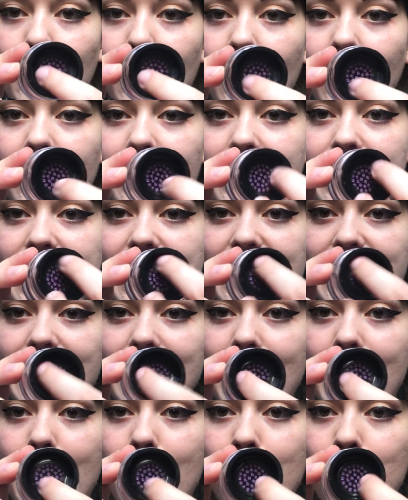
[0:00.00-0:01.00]
part is
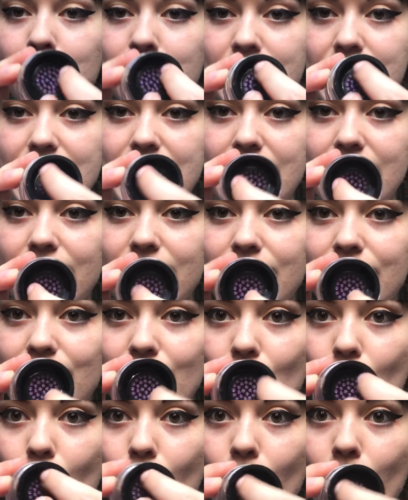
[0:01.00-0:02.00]
empty.
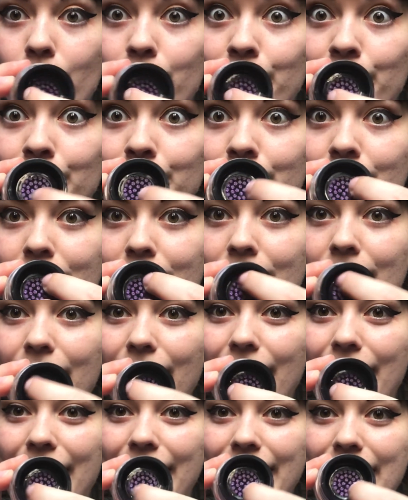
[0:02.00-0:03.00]
So
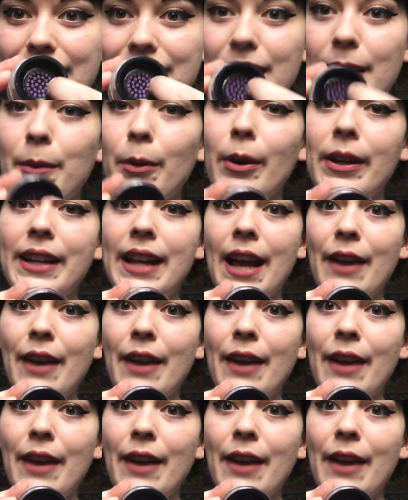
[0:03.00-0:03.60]
I guess I'm going to